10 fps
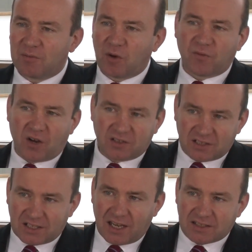Pope
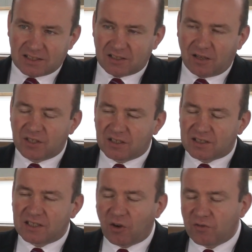Francis gets this, and I think the
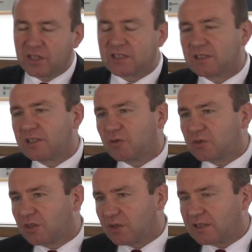Synod recently
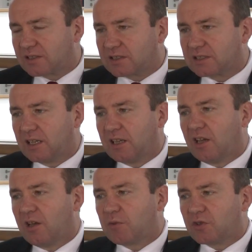also gets this.
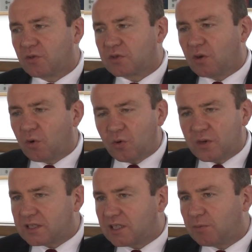But you'll
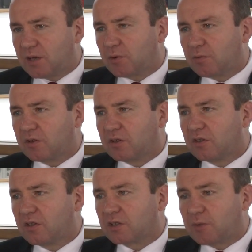always see people,
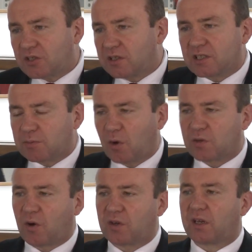especially in this
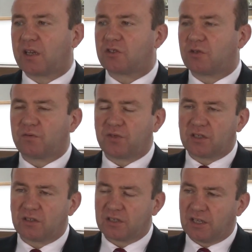postmodern age, who
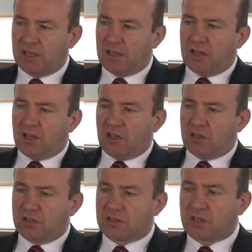feel that
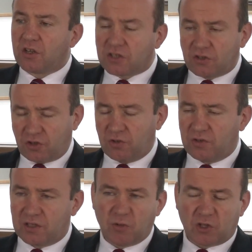
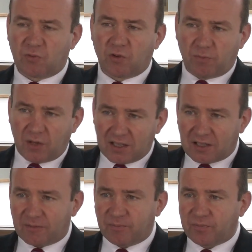certitude is much more appealing.